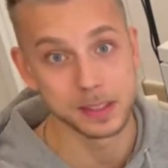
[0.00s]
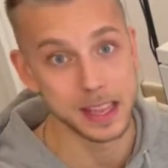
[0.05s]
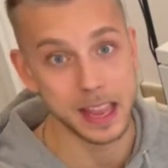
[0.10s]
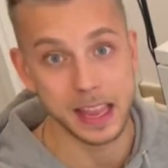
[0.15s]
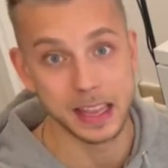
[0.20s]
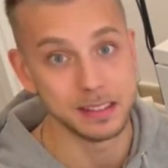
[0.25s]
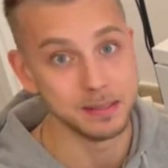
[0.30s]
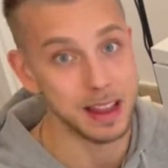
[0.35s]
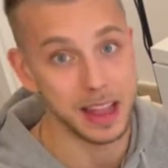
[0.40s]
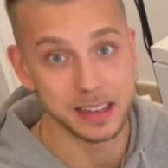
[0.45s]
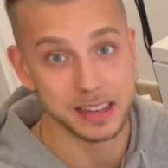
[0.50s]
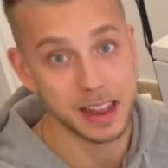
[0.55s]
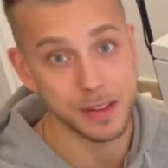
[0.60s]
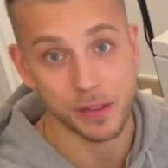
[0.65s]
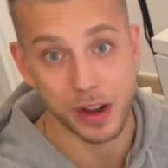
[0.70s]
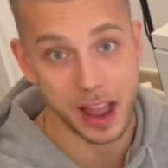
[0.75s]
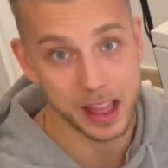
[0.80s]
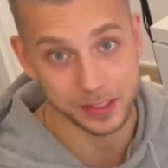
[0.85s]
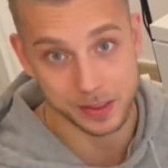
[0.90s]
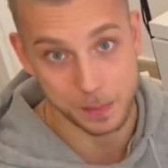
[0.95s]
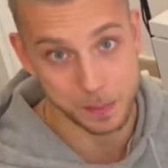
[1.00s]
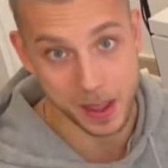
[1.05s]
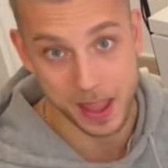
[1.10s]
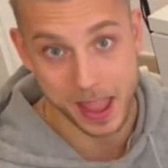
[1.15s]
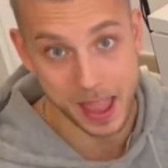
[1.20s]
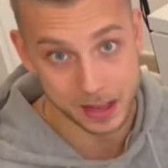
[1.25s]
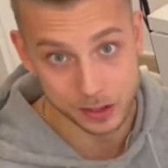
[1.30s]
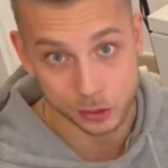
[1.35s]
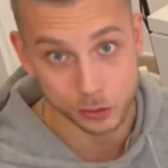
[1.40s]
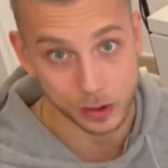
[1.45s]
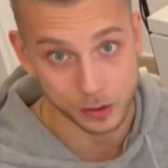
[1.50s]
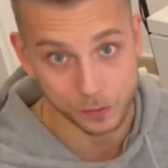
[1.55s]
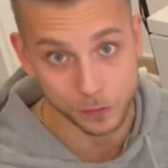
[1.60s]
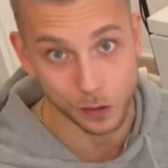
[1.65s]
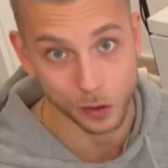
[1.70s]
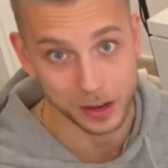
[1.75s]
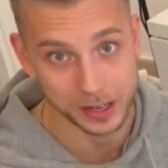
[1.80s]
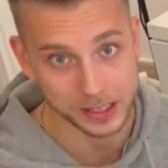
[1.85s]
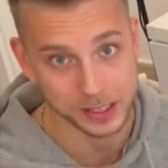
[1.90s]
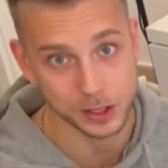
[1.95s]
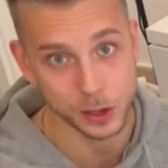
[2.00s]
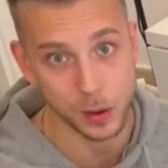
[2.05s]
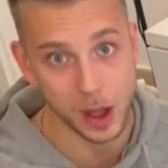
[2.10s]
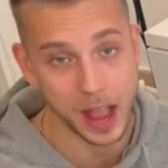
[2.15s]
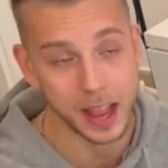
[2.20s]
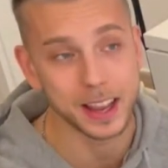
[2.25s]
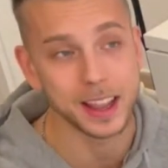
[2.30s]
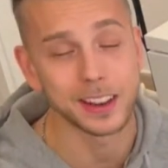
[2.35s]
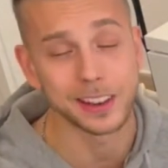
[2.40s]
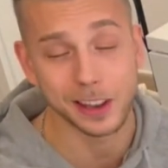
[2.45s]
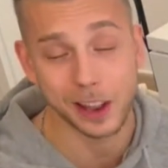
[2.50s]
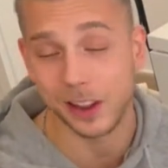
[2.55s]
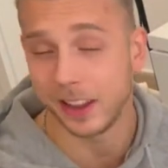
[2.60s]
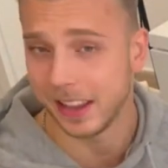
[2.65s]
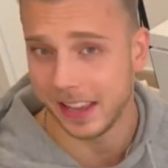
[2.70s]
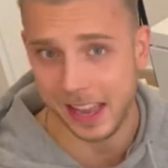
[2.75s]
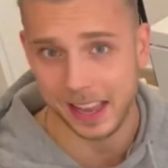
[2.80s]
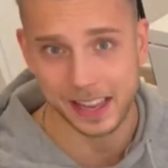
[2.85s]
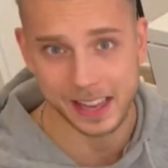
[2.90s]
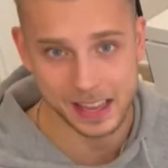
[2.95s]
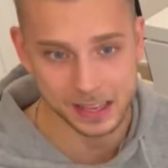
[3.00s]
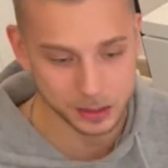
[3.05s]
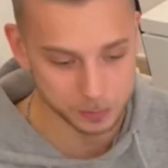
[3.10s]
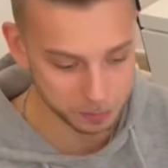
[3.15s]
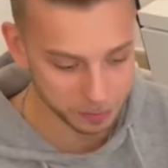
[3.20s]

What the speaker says: I never had to pay extra for it, so I got lucky, I guess.